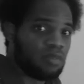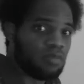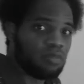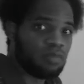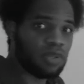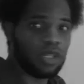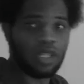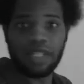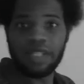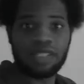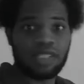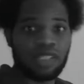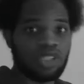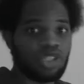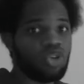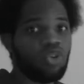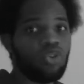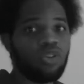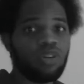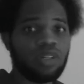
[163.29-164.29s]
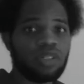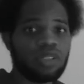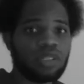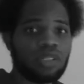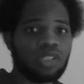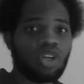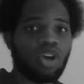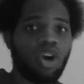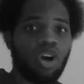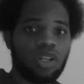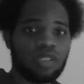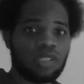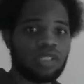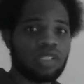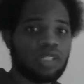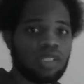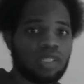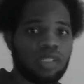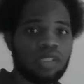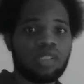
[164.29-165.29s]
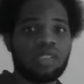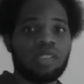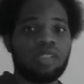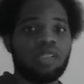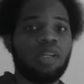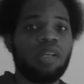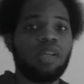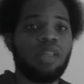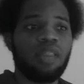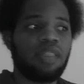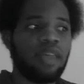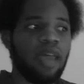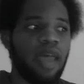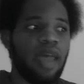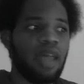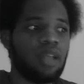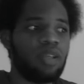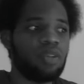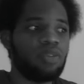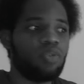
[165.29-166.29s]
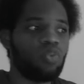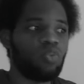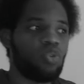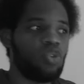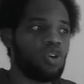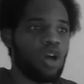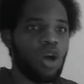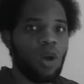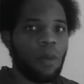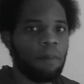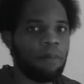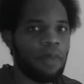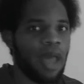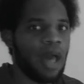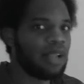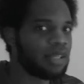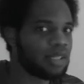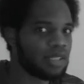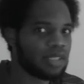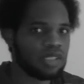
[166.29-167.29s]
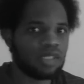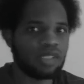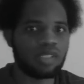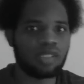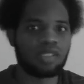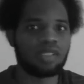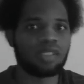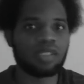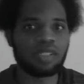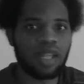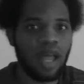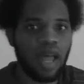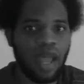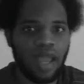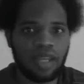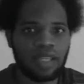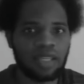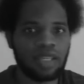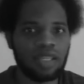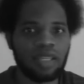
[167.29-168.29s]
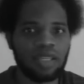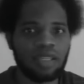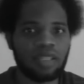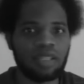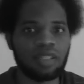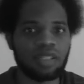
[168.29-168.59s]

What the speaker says: place it towards causes that will help balance society,